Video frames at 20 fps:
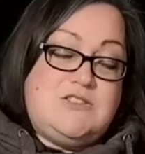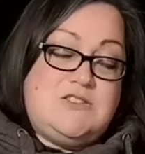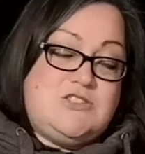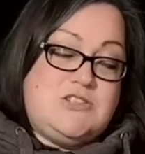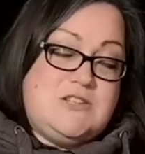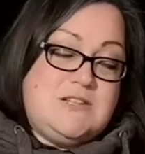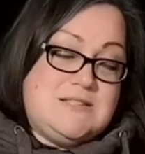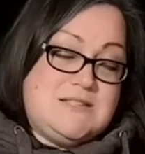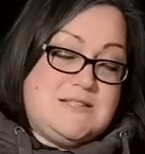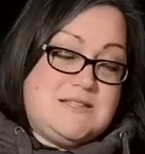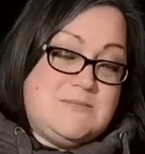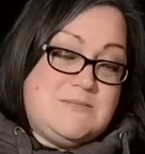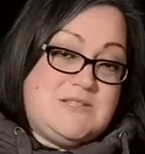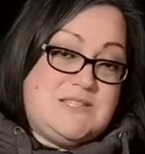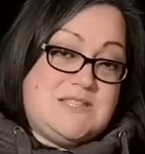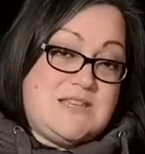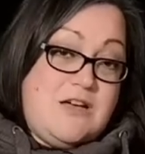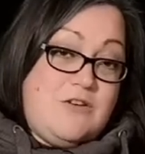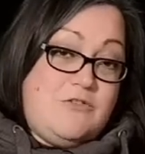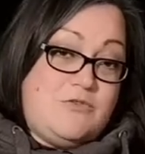Jesus
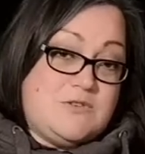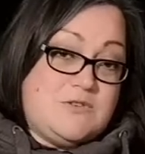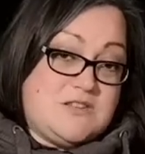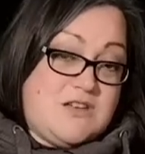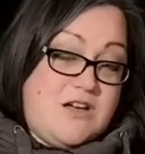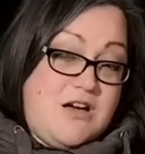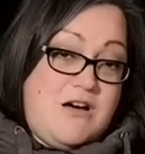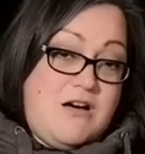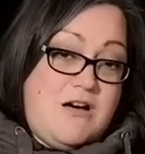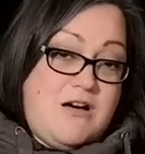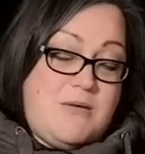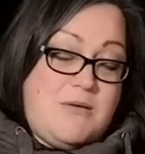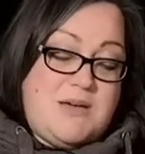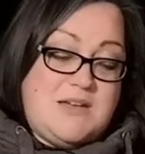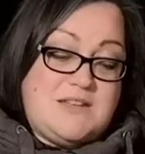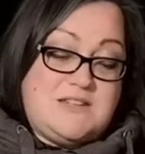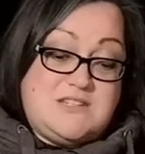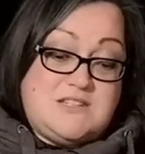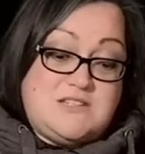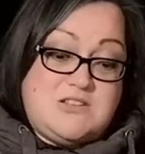himself was calm
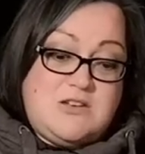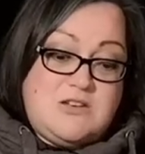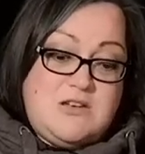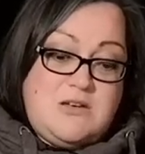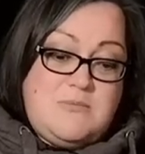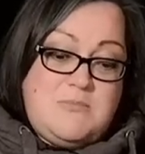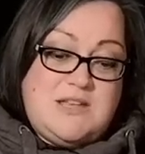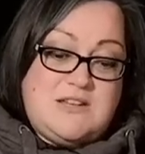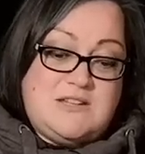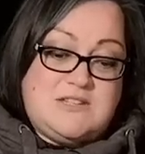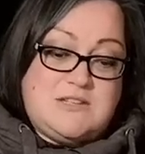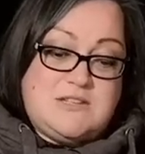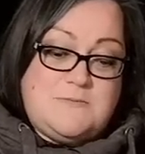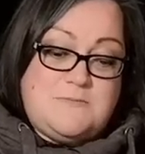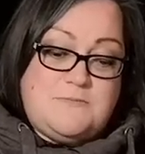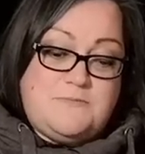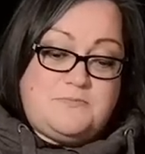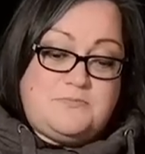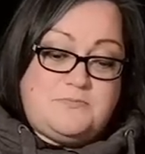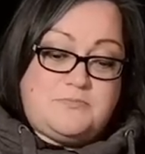and determined
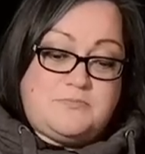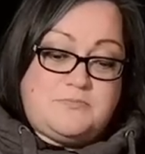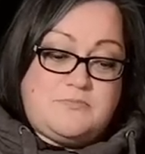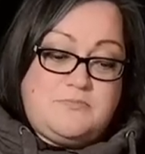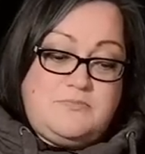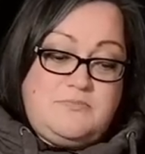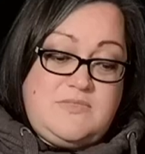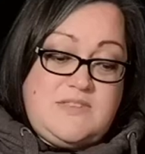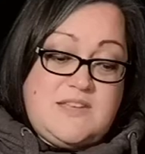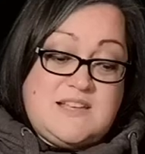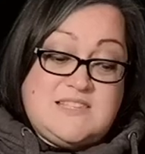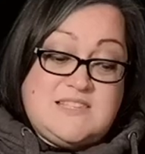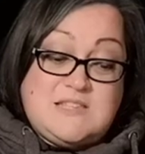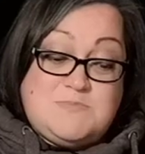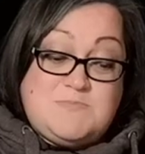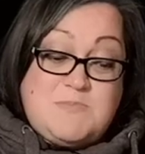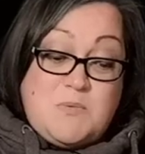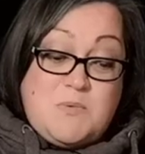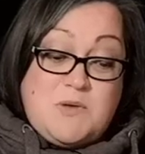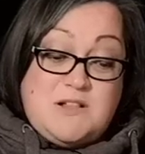as his
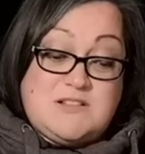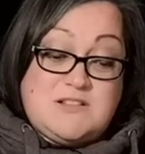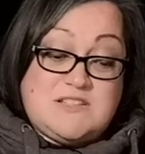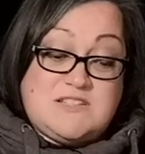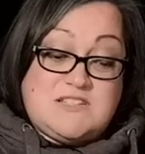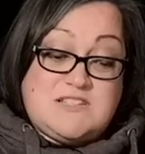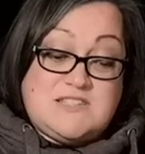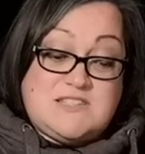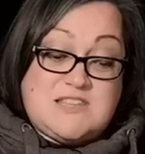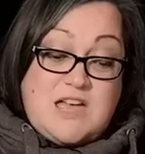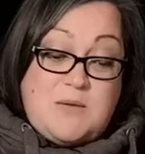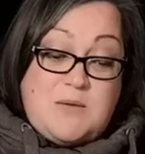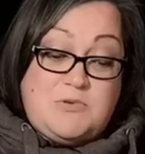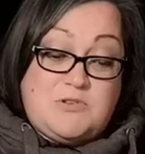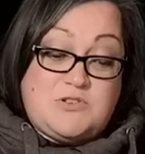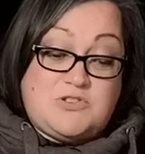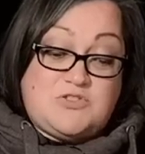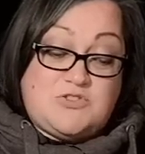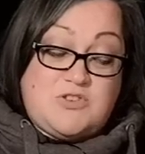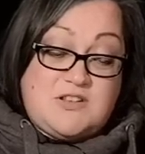bewildered
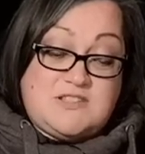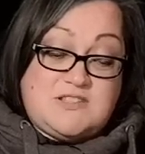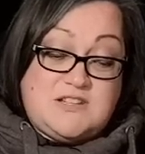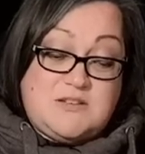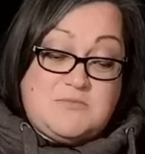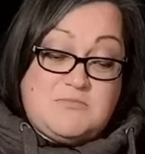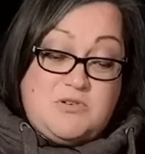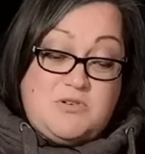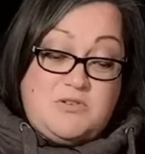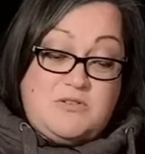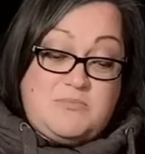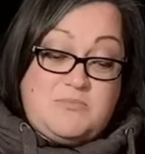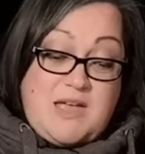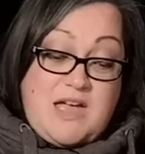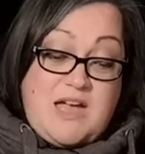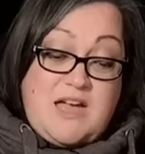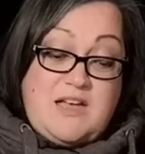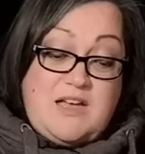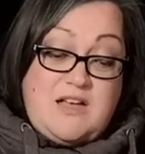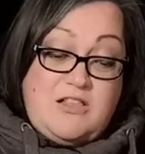disciples trotted
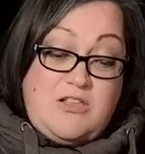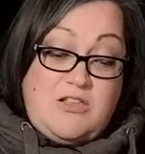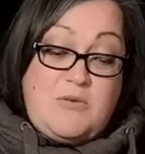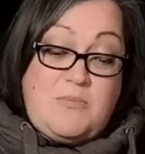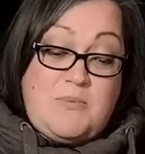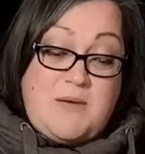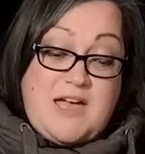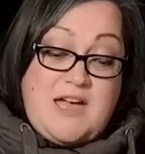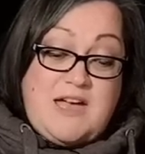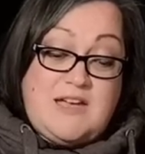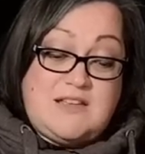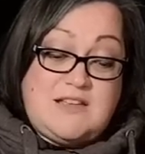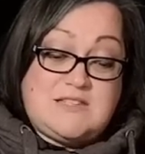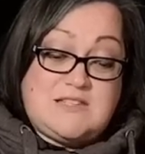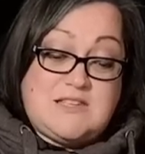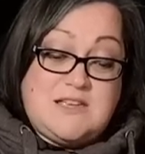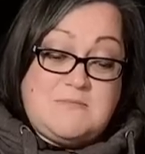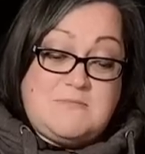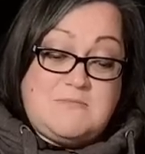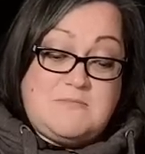along behind
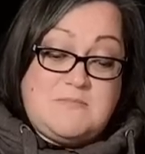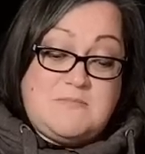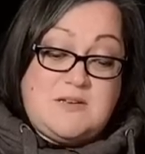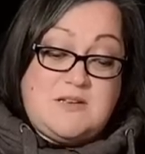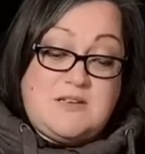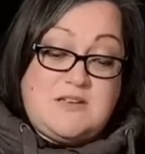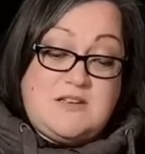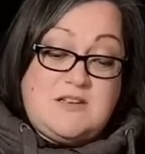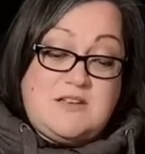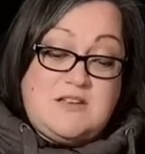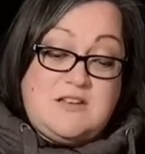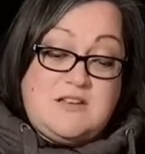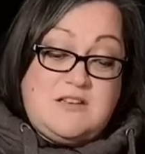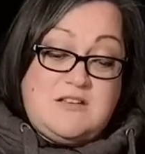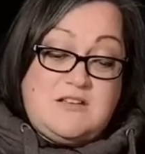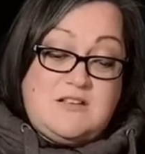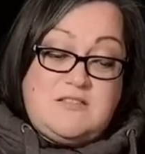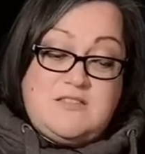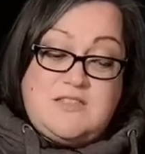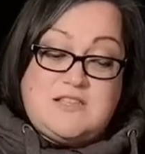him.
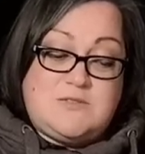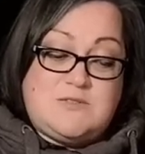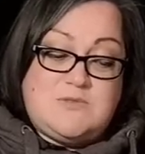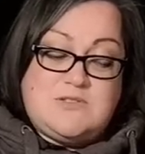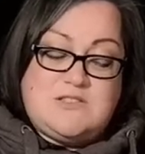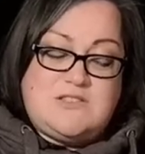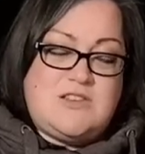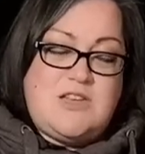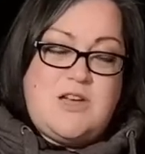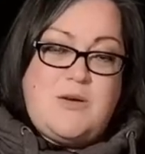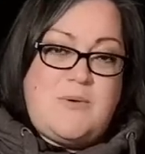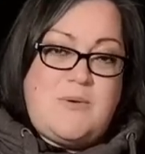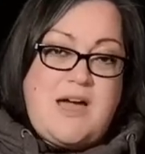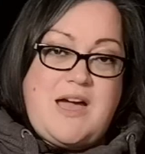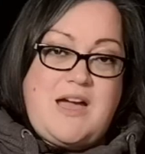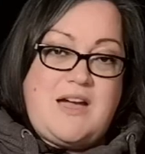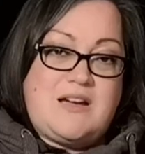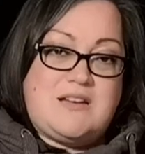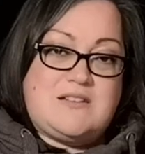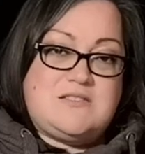This was no
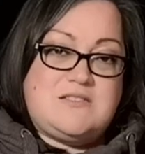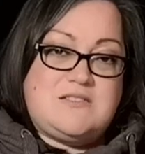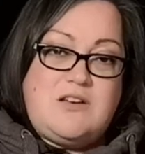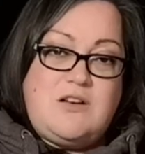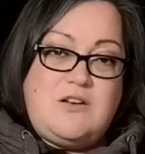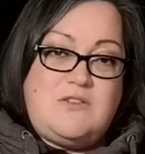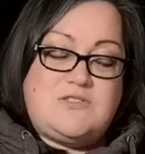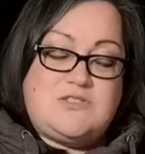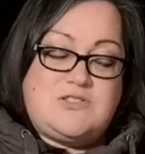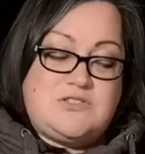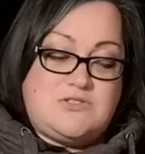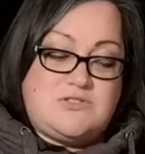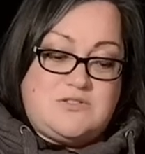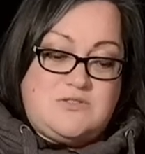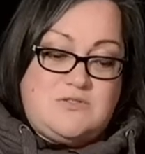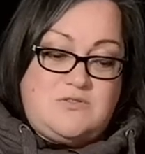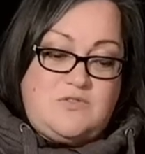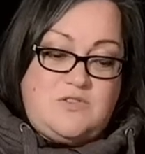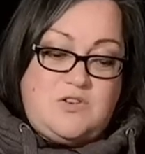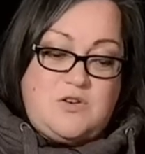act of
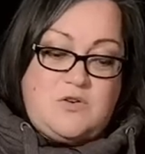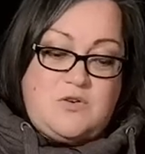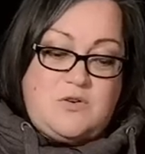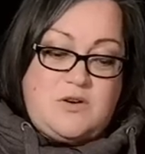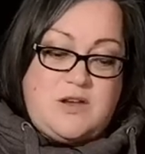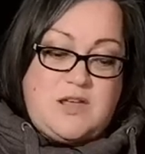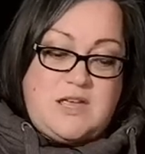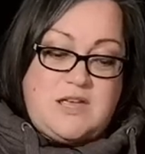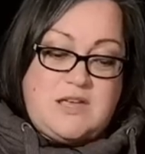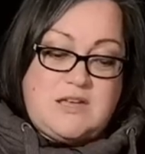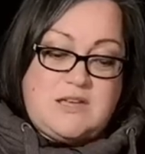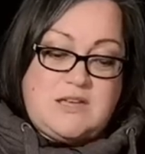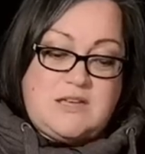sudden fury.